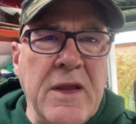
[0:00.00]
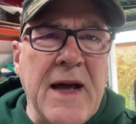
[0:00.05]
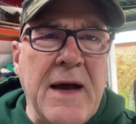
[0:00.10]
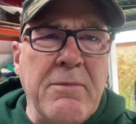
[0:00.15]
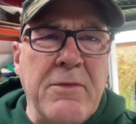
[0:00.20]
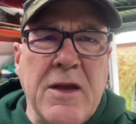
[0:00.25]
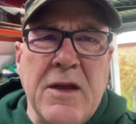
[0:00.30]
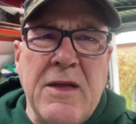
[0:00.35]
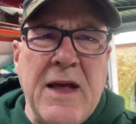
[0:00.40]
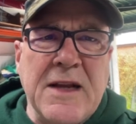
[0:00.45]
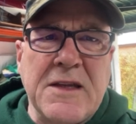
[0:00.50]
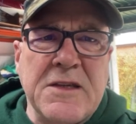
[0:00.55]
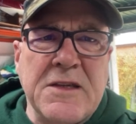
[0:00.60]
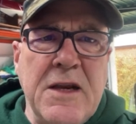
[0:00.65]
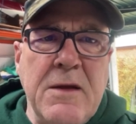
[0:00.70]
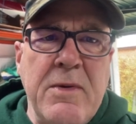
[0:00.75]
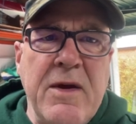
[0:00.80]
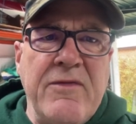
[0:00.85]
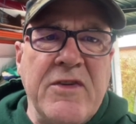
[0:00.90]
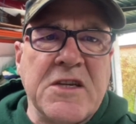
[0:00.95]
That that's in
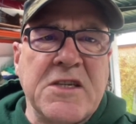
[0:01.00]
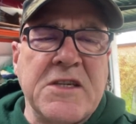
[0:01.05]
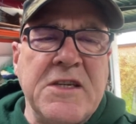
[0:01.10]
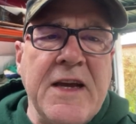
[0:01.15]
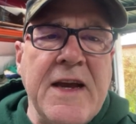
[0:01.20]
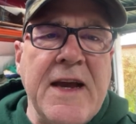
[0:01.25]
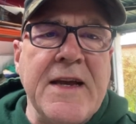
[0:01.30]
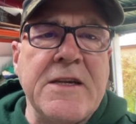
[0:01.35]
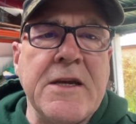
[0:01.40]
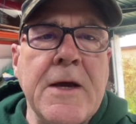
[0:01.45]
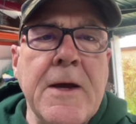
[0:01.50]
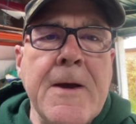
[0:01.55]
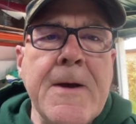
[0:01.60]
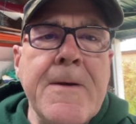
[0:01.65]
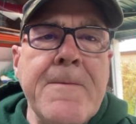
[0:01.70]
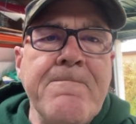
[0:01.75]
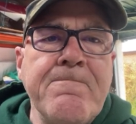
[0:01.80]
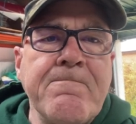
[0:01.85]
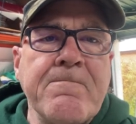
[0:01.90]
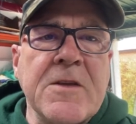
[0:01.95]
a bit of a state.
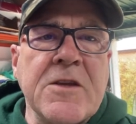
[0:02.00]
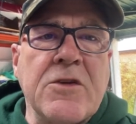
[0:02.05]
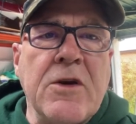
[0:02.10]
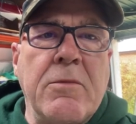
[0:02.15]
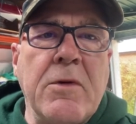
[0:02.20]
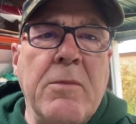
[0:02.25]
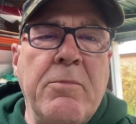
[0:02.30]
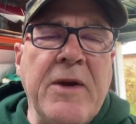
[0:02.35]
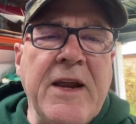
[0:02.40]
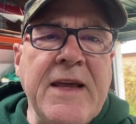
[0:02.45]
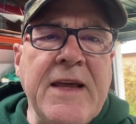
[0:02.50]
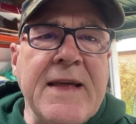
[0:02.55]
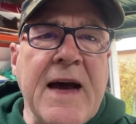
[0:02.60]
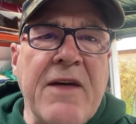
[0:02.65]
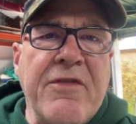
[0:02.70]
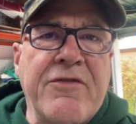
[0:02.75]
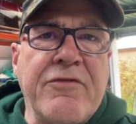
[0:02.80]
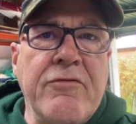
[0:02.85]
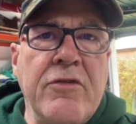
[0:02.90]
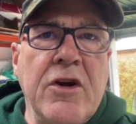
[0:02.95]
So I'm going to bleed
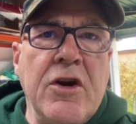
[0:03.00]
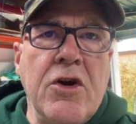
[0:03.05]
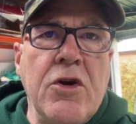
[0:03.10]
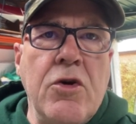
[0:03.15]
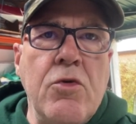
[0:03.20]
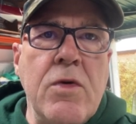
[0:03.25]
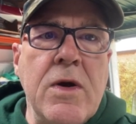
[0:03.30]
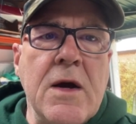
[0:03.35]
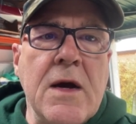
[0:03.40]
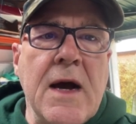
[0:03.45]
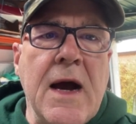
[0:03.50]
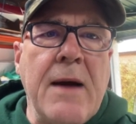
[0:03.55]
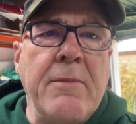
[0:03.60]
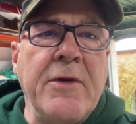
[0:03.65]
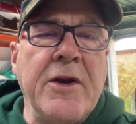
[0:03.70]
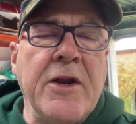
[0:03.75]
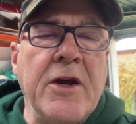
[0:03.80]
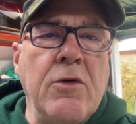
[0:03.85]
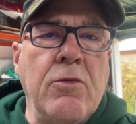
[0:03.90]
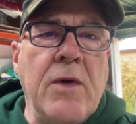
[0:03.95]
that through. I'm
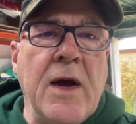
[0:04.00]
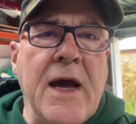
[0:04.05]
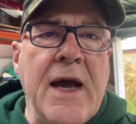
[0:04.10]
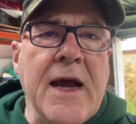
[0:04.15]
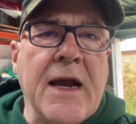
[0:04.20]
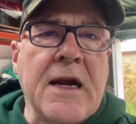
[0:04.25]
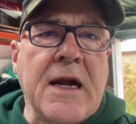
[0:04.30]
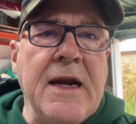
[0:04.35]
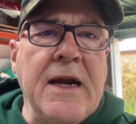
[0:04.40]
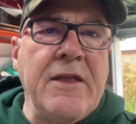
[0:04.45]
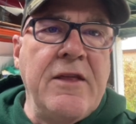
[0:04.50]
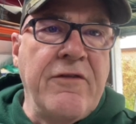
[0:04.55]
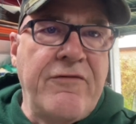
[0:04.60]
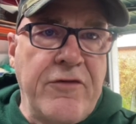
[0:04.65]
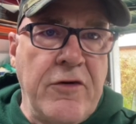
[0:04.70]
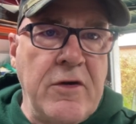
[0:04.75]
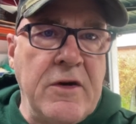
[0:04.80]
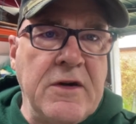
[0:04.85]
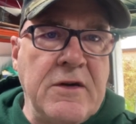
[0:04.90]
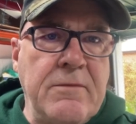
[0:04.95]
going to uh, clean the
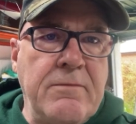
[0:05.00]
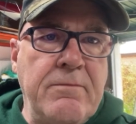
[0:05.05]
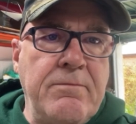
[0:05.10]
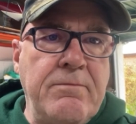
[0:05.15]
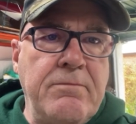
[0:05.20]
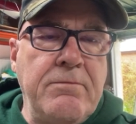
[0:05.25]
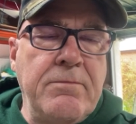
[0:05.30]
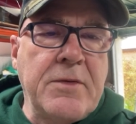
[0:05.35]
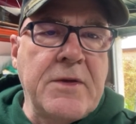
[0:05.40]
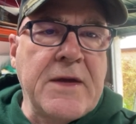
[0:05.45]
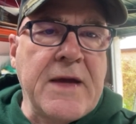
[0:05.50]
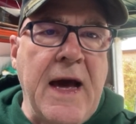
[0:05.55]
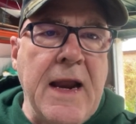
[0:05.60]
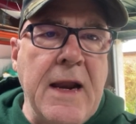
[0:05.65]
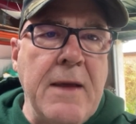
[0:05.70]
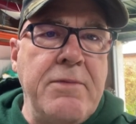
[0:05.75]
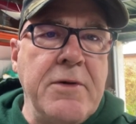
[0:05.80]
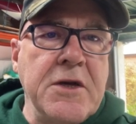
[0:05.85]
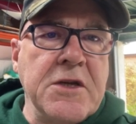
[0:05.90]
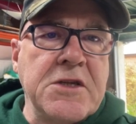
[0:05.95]
front
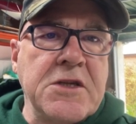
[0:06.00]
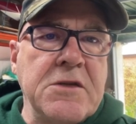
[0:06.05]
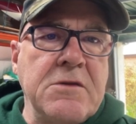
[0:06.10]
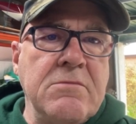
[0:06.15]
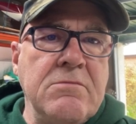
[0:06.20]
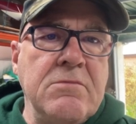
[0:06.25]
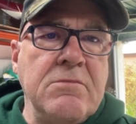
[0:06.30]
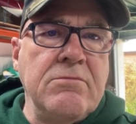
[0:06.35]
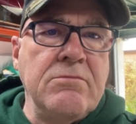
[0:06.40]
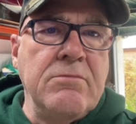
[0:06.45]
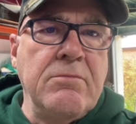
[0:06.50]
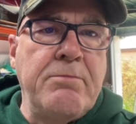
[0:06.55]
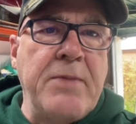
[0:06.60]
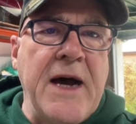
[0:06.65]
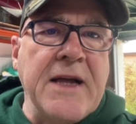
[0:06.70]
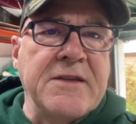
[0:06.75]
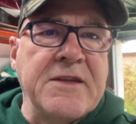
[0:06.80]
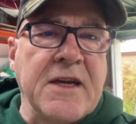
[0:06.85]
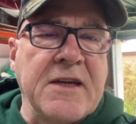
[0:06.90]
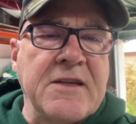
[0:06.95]
calipers,
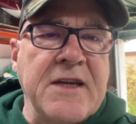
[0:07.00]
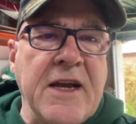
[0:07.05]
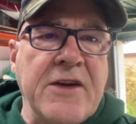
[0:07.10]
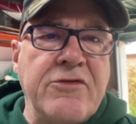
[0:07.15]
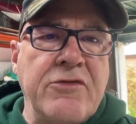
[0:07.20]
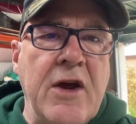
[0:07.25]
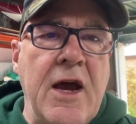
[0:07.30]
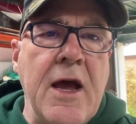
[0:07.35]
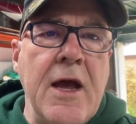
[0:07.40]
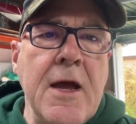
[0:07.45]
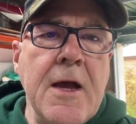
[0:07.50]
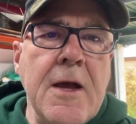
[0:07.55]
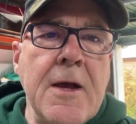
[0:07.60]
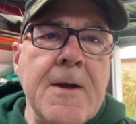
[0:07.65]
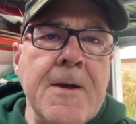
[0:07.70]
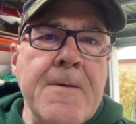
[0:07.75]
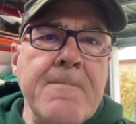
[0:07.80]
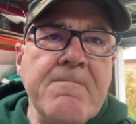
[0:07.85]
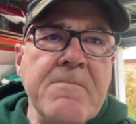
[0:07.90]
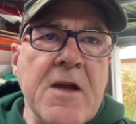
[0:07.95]
pads, etc.
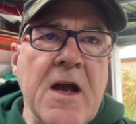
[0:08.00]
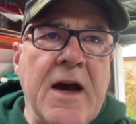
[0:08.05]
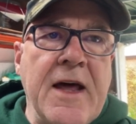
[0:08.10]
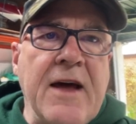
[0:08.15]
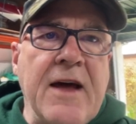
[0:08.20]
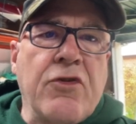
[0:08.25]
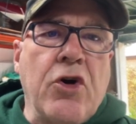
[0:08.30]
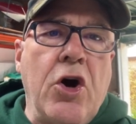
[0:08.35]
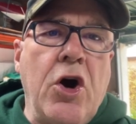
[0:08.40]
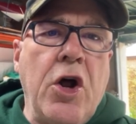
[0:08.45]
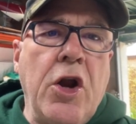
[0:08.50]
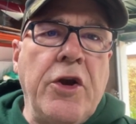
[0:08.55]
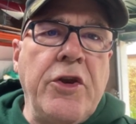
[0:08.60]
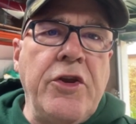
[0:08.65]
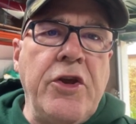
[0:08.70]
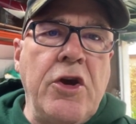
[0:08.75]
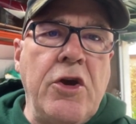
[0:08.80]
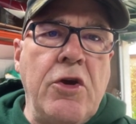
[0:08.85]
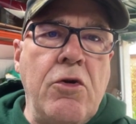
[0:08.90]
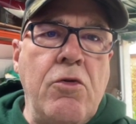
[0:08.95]
And I've got all
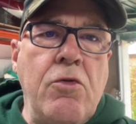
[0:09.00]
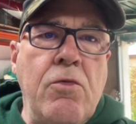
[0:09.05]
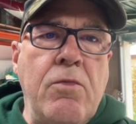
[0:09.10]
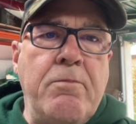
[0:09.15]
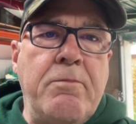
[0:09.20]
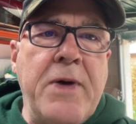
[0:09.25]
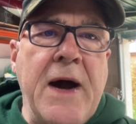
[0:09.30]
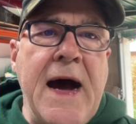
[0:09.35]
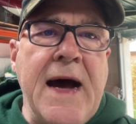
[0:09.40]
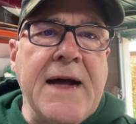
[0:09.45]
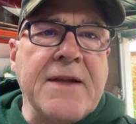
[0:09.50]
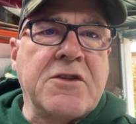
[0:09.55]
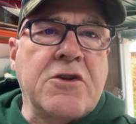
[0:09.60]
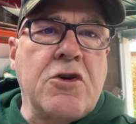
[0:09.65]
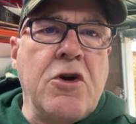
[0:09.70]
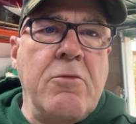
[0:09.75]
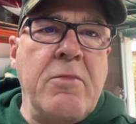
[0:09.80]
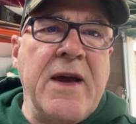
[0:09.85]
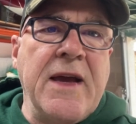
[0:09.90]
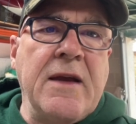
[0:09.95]
new parts
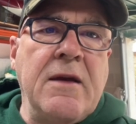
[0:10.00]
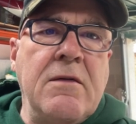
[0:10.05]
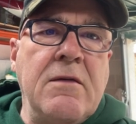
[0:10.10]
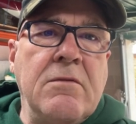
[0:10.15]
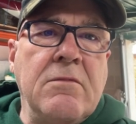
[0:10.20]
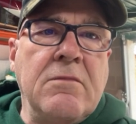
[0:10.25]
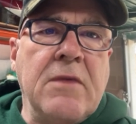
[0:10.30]
coming.